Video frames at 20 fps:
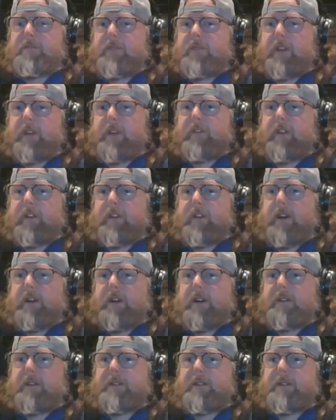It's
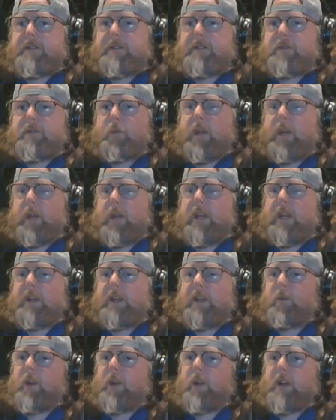week in
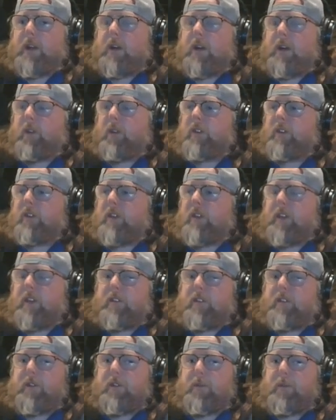and week out. This
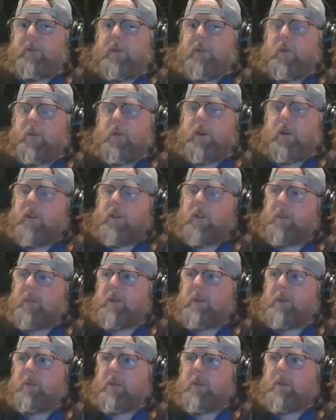takes a little more work than
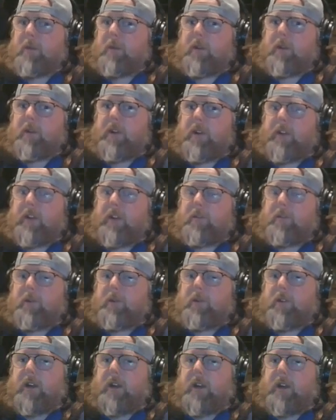people might realize to
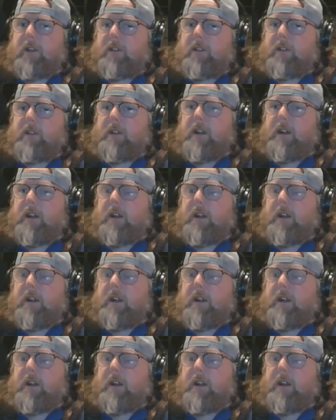put together.